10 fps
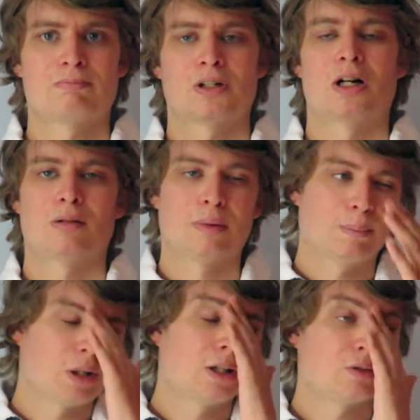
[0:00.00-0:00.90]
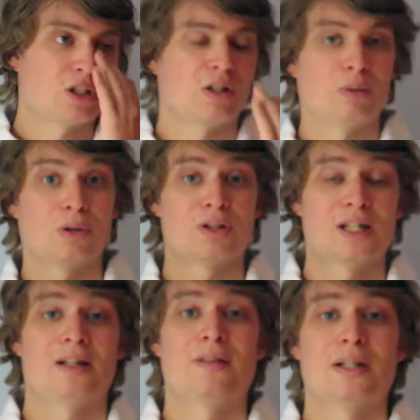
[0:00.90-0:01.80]
I can't remember. It was the only one on
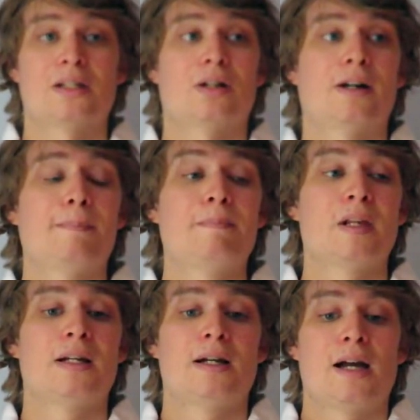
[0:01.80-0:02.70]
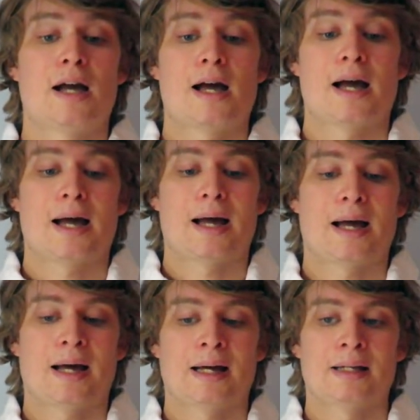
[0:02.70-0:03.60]
TV at the time,
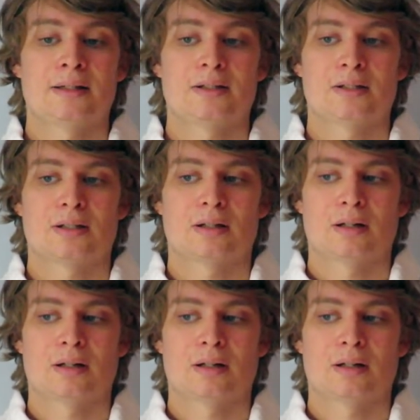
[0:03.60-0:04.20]
and